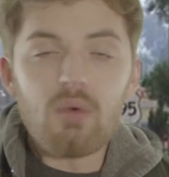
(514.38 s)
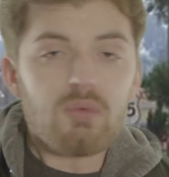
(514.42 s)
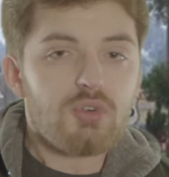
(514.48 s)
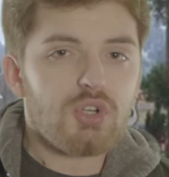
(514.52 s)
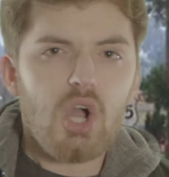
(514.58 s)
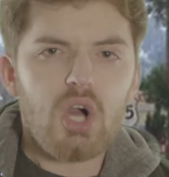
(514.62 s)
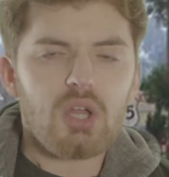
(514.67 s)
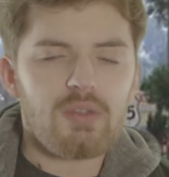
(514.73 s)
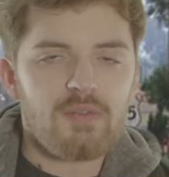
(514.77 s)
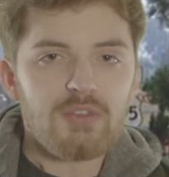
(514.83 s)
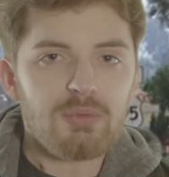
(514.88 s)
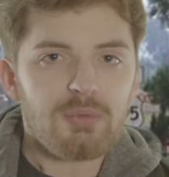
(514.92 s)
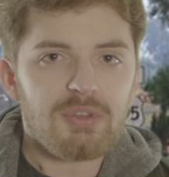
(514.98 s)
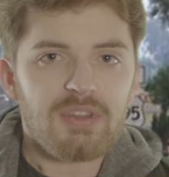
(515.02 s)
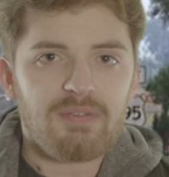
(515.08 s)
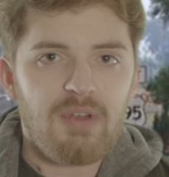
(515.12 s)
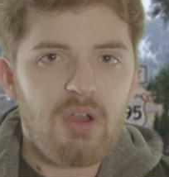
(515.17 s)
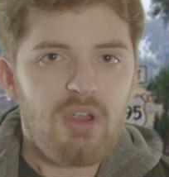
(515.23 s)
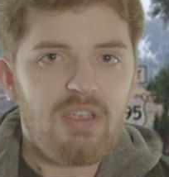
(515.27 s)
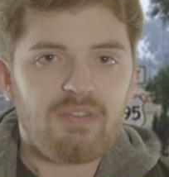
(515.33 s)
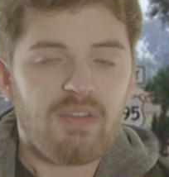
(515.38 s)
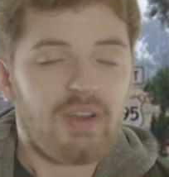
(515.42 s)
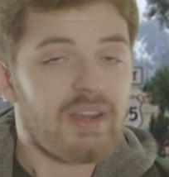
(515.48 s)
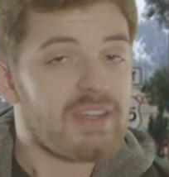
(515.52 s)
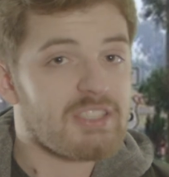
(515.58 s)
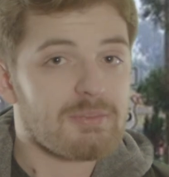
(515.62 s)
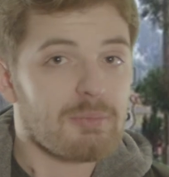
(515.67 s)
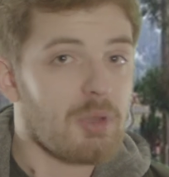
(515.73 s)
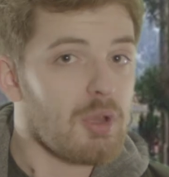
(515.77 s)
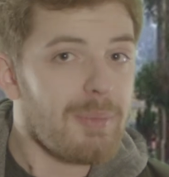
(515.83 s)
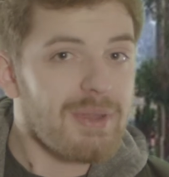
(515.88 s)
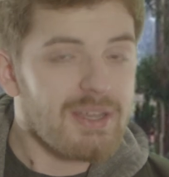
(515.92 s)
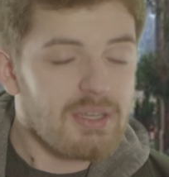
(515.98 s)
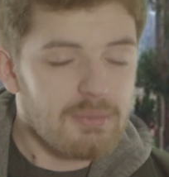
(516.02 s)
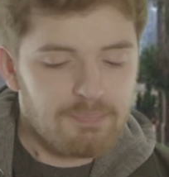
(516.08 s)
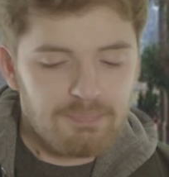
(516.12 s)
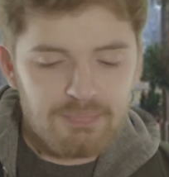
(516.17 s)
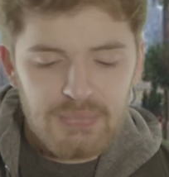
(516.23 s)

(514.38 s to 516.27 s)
Overall, this was a very fun experiment,